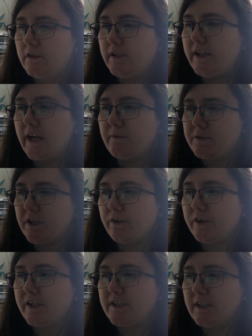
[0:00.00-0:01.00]
Yep. so
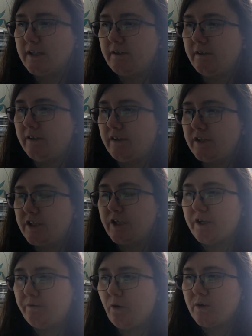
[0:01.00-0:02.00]
you can say, so
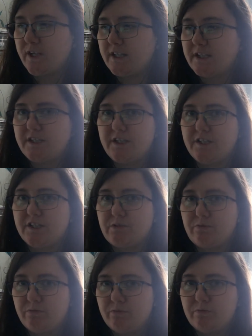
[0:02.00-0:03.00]
you four dancers,
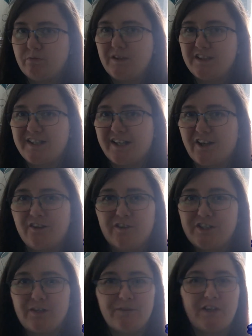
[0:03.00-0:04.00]
one singer,
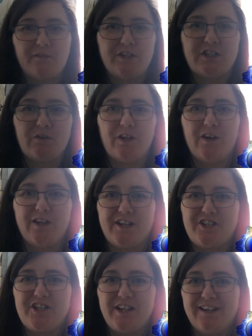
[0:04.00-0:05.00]
something that we saw a lot
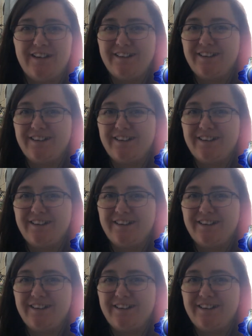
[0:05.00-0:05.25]
last year.